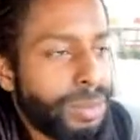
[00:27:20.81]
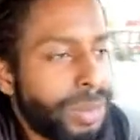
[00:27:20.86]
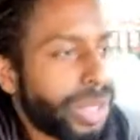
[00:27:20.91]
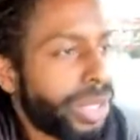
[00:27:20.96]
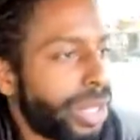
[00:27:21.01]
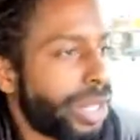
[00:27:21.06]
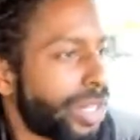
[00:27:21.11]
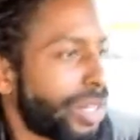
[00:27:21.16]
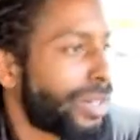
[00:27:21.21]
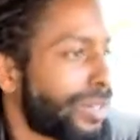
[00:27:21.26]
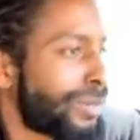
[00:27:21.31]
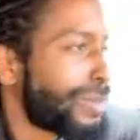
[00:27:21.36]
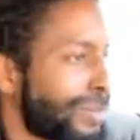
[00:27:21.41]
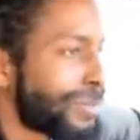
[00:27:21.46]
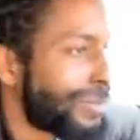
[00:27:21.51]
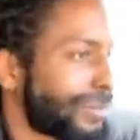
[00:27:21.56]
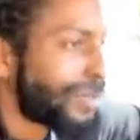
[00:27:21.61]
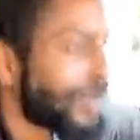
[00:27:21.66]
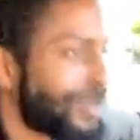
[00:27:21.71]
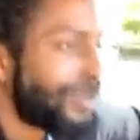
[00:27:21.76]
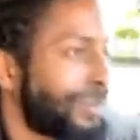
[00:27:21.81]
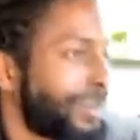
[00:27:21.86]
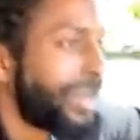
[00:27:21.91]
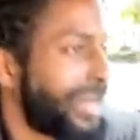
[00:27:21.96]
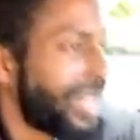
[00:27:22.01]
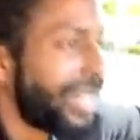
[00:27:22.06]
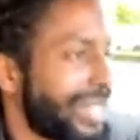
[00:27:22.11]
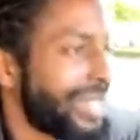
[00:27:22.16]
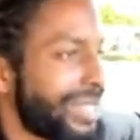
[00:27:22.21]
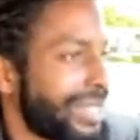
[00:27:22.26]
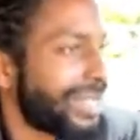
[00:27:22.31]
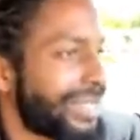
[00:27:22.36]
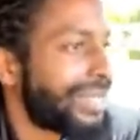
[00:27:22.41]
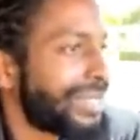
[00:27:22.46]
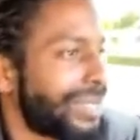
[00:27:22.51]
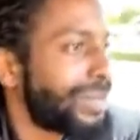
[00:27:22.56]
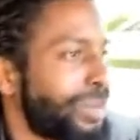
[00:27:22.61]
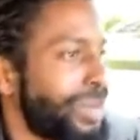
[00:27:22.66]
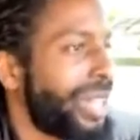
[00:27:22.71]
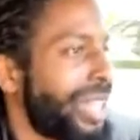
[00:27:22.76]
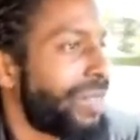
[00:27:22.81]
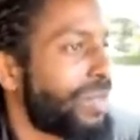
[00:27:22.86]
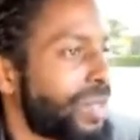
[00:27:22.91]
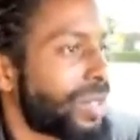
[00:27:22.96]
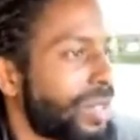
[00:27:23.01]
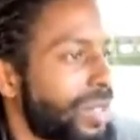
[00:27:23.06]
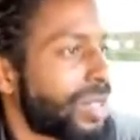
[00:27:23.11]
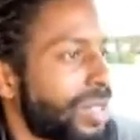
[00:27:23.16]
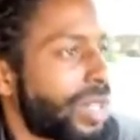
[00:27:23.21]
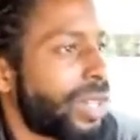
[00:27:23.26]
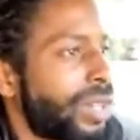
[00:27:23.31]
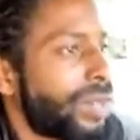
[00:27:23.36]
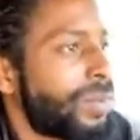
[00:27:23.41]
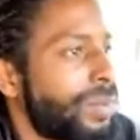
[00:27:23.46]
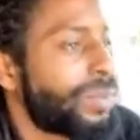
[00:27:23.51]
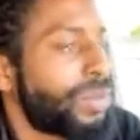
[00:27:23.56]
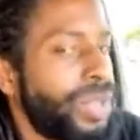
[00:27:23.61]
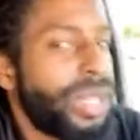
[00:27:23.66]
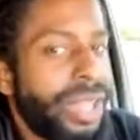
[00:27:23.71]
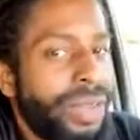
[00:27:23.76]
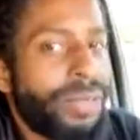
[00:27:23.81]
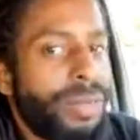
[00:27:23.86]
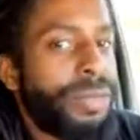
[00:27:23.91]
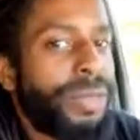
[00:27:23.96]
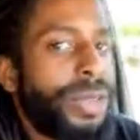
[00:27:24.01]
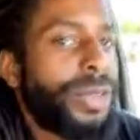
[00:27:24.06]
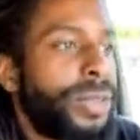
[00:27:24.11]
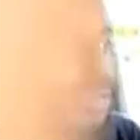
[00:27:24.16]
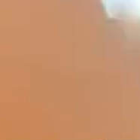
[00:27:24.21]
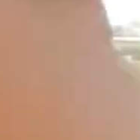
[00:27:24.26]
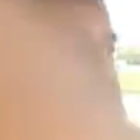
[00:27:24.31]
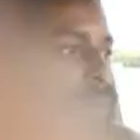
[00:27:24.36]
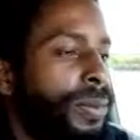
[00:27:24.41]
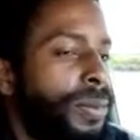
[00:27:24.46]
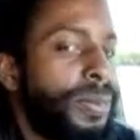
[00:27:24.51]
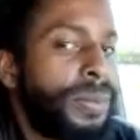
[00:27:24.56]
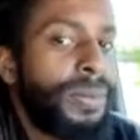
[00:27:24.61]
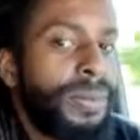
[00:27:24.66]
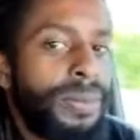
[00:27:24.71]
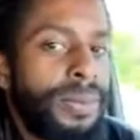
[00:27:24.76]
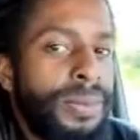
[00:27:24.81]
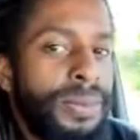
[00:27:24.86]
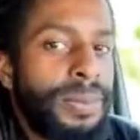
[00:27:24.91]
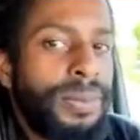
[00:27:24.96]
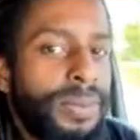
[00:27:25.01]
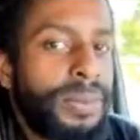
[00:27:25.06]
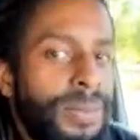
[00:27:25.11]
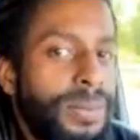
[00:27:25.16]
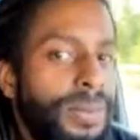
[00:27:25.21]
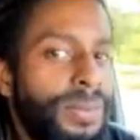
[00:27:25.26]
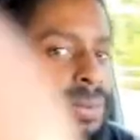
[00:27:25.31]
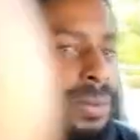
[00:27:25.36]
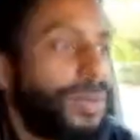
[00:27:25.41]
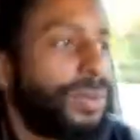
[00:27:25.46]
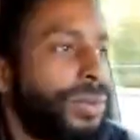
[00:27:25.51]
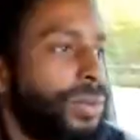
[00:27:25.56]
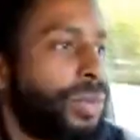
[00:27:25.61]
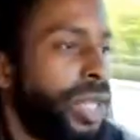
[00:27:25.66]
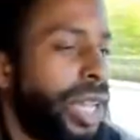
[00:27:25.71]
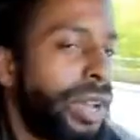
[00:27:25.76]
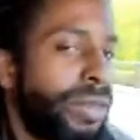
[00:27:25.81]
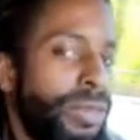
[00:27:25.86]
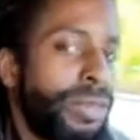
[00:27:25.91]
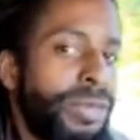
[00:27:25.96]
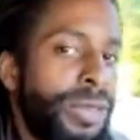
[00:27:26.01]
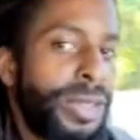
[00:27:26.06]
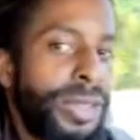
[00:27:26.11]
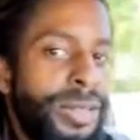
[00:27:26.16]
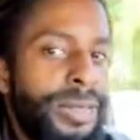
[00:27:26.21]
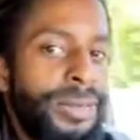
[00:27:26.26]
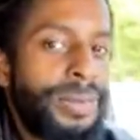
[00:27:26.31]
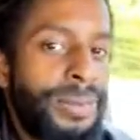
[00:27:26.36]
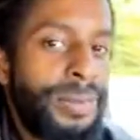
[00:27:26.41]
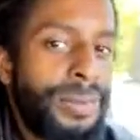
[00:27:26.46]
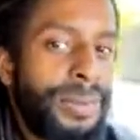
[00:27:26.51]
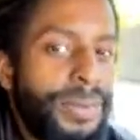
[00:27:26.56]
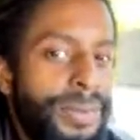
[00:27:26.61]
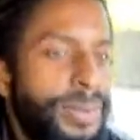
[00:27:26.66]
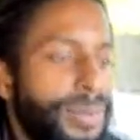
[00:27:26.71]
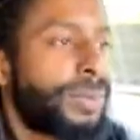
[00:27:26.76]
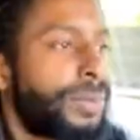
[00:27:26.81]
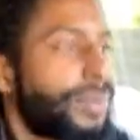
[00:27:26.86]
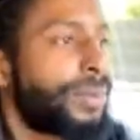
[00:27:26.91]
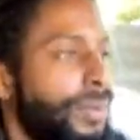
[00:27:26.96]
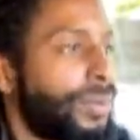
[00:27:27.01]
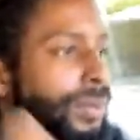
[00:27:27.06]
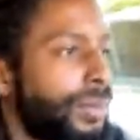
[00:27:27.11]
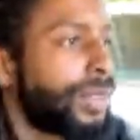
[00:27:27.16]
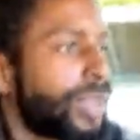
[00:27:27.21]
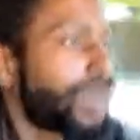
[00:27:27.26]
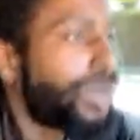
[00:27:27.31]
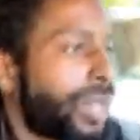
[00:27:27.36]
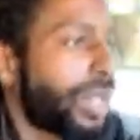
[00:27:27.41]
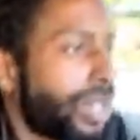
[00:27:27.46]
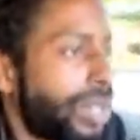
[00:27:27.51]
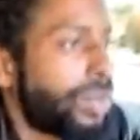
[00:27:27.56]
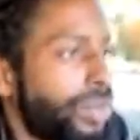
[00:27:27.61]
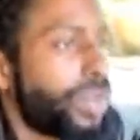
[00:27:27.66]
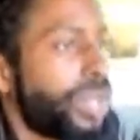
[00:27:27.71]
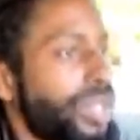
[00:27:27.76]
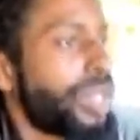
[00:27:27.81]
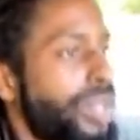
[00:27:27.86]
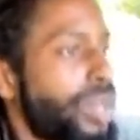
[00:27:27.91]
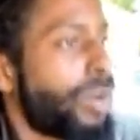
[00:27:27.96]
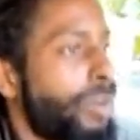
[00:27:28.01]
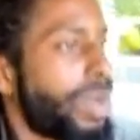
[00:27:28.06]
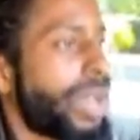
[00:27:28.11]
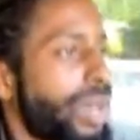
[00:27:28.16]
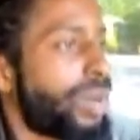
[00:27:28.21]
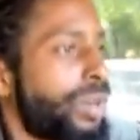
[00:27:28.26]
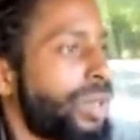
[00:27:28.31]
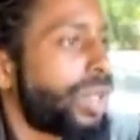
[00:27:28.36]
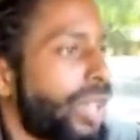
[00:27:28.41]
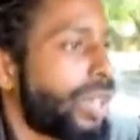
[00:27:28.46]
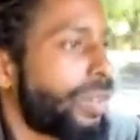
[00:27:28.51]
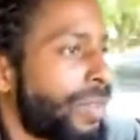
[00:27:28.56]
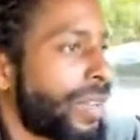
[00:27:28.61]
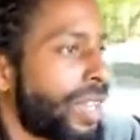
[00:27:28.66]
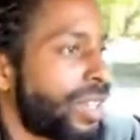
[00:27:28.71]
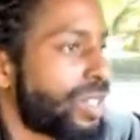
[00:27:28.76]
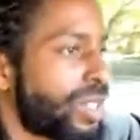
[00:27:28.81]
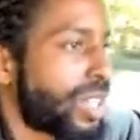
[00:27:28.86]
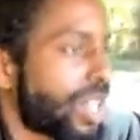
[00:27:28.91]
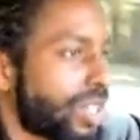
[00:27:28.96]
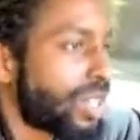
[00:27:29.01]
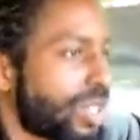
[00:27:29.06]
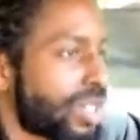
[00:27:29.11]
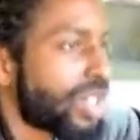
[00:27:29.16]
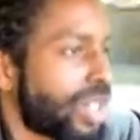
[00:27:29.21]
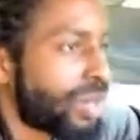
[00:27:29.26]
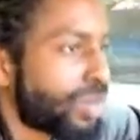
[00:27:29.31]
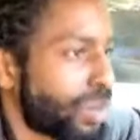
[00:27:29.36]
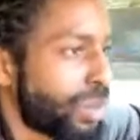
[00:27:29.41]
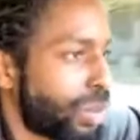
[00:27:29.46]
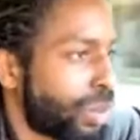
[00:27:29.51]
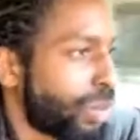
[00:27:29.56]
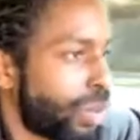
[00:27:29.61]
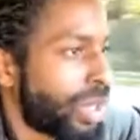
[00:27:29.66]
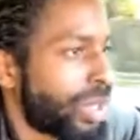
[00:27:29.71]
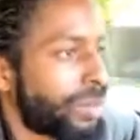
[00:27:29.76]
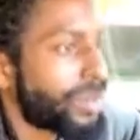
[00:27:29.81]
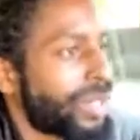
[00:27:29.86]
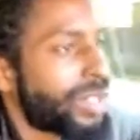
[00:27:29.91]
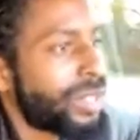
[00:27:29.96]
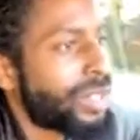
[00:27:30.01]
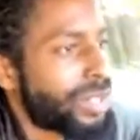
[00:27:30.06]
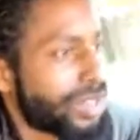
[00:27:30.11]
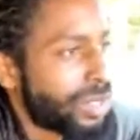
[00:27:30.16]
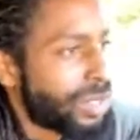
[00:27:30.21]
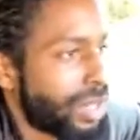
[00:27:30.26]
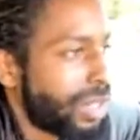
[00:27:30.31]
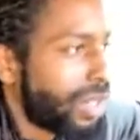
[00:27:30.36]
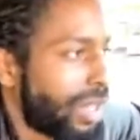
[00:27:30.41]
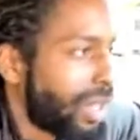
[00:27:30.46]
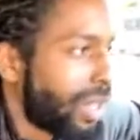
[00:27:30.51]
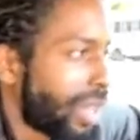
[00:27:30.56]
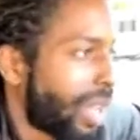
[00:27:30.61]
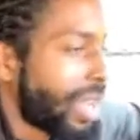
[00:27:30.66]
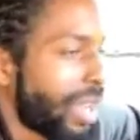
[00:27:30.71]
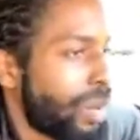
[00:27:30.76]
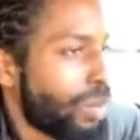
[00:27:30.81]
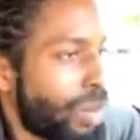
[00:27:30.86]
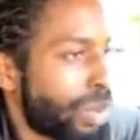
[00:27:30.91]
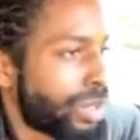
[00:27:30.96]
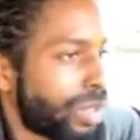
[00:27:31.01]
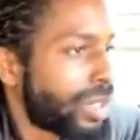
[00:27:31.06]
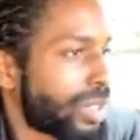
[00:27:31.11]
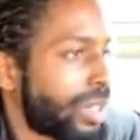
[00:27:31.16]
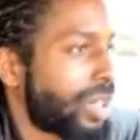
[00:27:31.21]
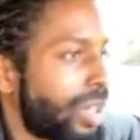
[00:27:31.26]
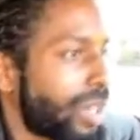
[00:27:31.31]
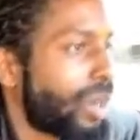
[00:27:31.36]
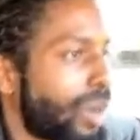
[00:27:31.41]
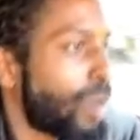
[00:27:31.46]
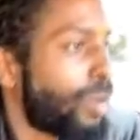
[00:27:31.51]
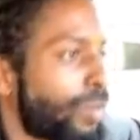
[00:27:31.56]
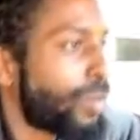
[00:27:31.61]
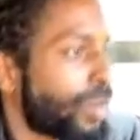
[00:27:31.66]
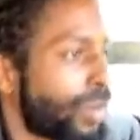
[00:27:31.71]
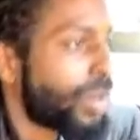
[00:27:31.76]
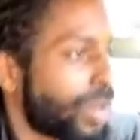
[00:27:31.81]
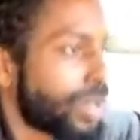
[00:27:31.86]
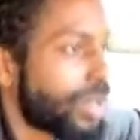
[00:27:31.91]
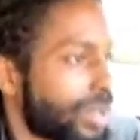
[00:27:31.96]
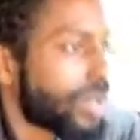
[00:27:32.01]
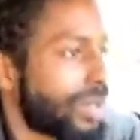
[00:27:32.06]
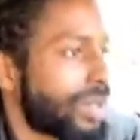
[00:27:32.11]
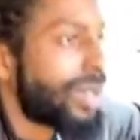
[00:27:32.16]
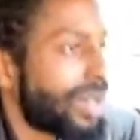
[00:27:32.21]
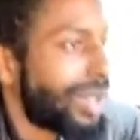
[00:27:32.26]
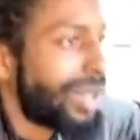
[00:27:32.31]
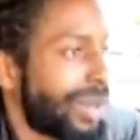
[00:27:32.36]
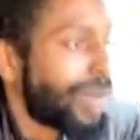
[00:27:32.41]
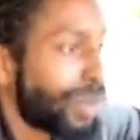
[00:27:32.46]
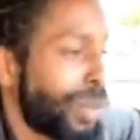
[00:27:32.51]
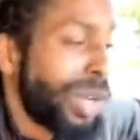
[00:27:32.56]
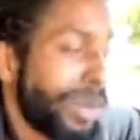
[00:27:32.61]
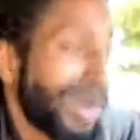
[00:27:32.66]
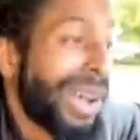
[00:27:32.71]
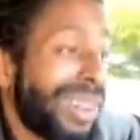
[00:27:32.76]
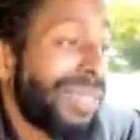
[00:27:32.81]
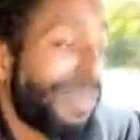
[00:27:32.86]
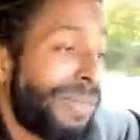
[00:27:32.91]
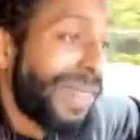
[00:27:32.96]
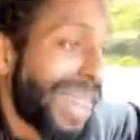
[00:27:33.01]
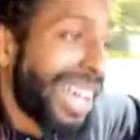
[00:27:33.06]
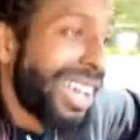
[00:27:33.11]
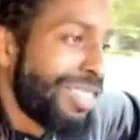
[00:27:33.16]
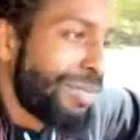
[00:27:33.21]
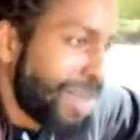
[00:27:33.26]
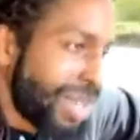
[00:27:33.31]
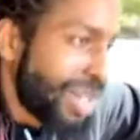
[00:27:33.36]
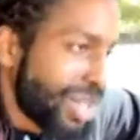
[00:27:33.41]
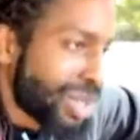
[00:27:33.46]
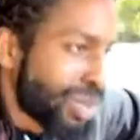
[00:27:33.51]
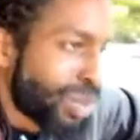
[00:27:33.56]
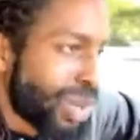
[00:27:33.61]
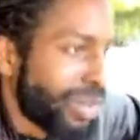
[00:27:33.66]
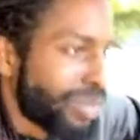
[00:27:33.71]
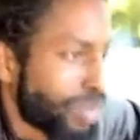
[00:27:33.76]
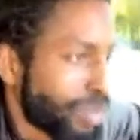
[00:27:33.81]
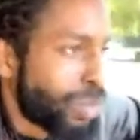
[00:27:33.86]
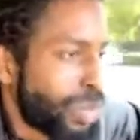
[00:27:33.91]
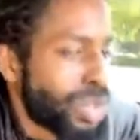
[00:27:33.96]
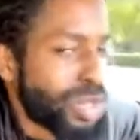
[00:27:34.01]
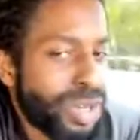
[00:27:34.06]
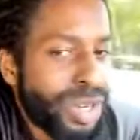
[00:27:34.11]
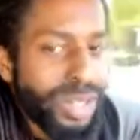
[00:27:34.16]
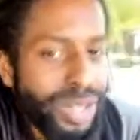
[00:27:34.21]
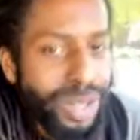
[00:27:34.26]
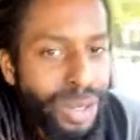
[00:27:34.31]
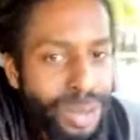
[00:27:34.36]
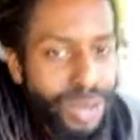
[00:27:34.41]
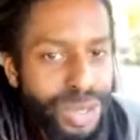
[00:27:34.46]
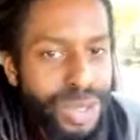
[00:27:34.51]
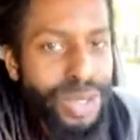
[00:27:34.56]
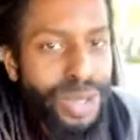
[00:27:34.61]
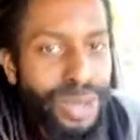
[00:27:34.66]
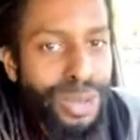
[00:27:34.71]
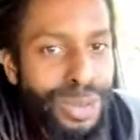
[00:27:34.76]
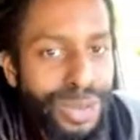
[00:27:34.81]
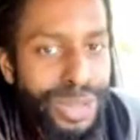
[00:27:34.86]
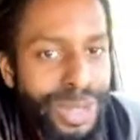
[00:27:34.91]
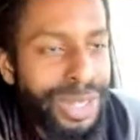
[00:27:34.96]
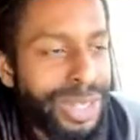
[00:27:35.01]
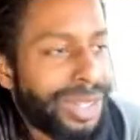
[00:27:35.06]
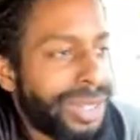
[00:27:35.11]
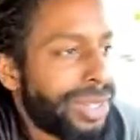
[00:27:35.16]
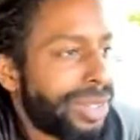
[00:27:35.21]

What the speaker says: But yeah, we having a good time. We having fun. We having fun. Okay, we good on battery life. I just had to check real quick because I didn't want to cut off on us. We about 5 minutes away from where we're trying to go, so